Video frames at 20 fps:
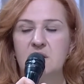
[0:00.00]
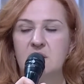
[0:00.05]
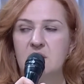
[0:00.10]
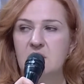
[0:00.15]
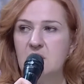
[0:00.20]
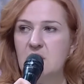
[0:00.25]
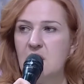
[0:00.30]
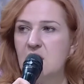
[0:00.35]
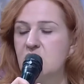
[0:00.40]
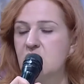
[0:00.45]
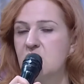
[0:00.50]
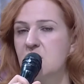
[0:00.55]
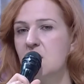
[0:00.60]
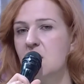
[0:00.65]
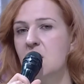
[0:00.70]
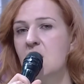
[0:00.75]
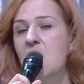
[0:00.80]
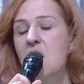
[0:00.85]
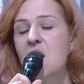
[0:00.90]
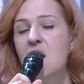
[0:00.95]

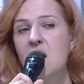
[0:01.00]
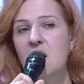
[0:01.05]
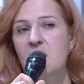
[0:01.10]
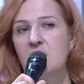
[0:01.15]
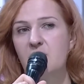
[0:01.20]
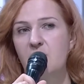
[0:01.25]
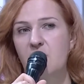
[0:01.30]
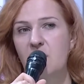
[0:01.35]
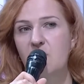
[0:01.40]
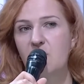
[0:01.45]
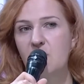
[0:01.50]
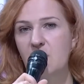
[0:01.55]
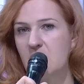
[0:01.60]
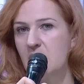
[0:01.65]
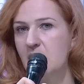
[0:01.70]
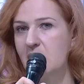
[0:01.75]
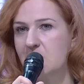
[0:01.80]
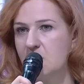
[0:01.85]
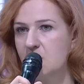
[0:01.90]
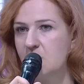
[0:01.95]
International, and where we
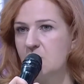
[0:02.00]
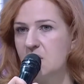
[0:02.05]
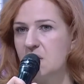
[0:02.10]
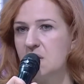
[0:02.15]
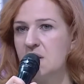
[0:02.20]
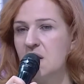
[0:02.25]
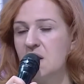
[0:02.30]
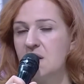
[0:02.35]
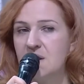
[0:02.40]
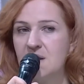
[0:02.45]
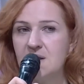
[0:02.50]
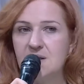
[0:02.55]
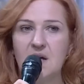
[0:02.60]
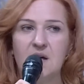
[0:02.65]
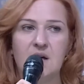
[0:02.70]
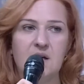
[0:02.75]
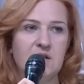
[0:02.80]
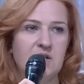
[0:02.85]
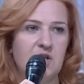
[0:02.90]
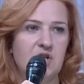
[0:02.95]
concluded that these are
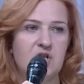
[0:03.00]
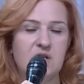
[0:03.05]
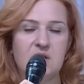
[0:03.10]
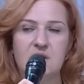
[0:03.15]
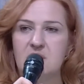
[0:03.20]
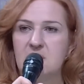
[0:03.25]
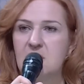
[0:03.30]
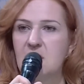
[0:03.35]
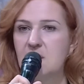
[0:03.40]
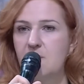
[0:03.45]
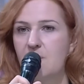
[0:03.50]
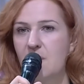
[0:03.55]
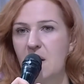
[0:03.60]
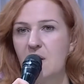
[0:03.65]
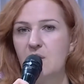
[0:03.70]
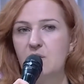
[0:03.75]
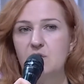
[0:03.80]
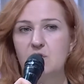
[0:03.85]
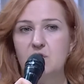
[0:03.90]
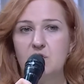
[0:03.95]
conditions that
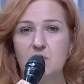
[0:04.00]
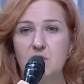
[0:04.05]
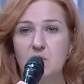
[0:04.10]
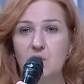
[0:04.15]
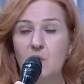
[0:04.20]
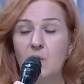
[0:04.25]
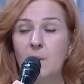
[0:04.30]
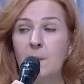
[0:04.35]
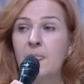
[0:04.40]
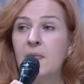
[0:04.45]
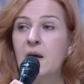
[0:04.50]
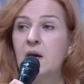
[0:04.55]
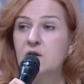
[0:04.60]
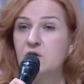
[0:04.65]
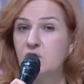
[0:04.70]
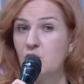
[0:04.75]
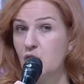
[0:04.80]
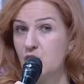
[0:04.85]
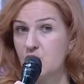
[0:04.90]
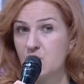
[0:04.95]
amount to
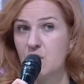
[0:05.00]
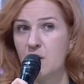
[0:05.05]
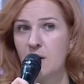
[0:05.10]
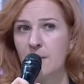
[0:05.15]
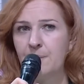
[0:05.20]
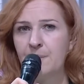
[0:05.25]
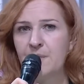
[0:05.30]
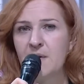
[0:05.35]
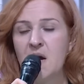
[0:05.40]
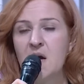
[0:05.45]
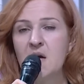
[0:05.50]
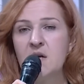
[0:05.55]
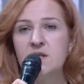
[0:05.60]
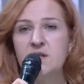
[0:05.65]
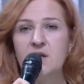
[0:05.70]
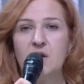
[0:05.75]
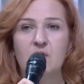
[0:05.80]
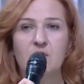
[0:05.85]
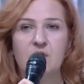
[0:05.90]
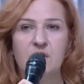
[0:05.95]
torture.
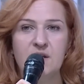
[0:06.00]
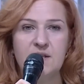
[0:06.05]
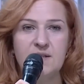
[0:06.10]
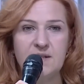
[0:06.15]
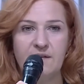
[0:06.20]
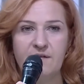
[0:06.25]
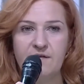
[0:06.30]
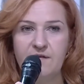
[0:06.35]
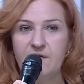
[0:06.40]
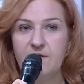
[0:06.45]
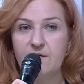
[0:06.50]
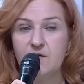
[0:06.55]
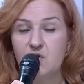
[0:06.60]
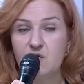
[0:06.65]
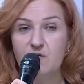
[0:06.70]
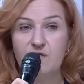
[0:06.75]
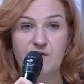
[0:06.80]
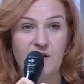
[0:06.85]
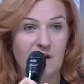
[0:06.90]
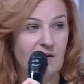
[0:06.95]
So these are
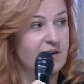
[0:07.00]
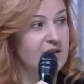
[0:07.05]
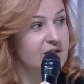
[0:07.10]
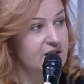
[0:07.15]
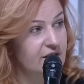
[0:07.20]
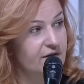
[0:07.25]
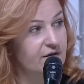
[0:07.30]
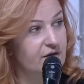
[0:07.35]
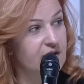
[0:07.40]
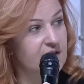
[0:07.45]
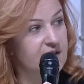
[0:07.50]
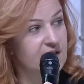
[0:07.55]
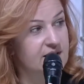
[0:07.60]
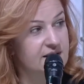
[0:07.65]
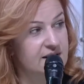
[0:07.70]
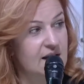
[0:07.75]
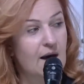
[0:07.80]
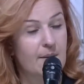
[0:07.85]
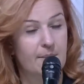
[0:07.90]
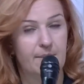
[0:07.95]
two very different
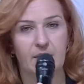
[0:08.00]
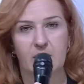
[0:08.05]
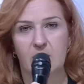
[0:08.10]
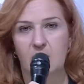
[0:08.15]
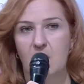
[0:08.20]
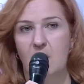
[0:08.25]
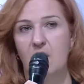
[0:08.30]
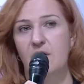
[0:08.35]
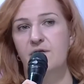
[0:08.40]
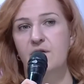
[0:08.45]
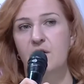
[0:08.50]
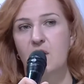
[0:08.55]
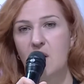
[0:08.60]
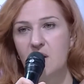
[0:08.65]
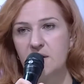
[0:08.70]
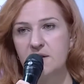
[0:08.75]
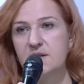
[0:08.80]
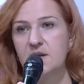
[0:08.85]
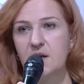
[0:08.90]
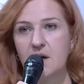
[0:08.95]
examples of
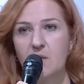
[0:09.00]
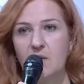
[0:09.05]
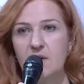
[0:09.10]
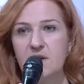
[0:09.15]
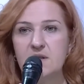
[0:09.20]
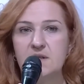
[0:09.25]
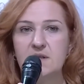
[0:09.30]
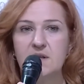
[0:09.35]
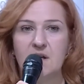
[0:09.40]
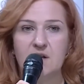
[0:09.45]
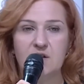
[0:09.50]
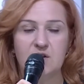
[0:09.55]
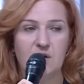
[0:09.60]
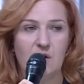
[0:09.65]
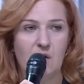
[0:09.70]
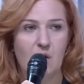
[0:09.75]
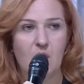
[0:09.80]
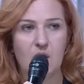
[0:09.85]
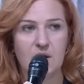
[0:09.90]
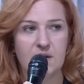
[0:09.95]
consequence and
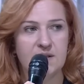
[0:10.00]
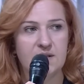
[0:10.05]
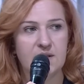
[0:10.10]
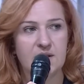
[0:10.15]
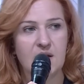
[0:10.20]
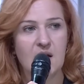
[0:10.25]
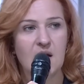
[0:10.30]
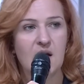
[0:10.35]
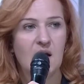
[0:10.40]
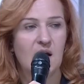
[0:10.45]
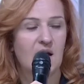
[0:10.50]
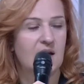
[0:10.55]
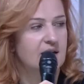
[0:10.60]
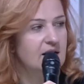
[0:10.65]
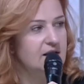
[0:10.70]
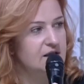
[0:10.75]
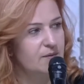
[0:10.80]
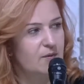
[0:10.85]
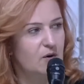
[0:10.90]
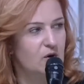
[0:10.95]
cause, and
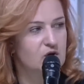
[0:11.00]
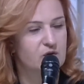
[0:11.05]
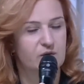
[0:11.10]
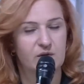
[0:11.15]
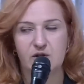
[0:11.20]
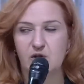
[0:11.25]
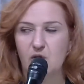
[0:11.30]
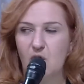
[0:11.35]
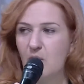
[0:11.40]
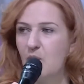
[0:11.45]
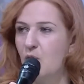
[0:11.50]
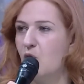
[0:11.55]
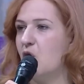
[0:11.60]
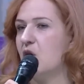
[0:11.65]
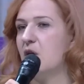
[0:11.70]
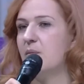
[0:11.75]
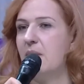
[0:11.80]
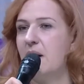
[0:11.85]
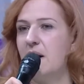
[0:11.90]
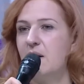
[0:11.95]
I suppose we'll talk
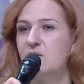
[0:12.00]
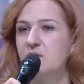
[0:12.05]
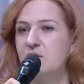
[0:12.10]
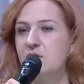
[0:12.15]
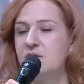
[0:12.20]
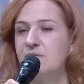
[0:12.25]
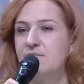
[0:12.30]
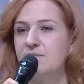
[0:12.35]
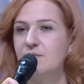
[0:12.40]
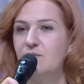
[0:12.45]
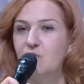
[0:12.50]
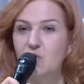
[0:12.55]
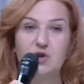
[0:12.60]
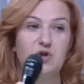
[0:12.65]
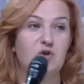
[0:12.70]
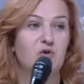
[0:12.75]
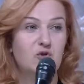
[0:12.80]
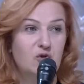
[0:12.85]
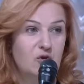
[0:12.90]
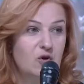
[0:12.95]
more about what
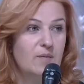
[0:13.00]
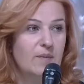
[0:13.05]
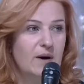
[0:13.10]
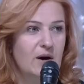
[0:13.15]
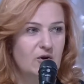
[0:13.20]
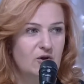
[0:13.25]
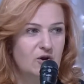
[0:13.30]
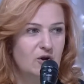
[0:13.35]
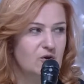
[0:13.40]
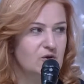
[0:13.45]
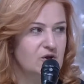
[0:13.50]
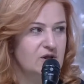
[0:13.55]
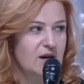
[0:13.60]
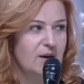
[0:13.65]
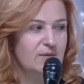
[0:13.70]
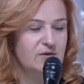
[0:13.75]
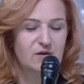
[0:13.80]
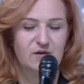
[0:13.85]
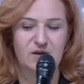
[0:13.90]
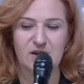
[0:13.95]
to do about those
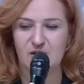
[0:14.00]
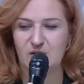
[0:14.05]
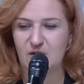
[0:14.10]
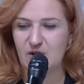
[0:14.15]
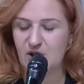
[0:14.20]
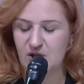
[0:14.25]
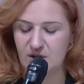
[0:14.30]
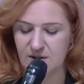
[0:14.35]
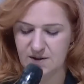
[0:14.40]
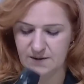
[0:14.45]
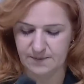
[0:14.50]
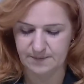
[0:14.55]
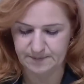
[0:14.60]
types of situations.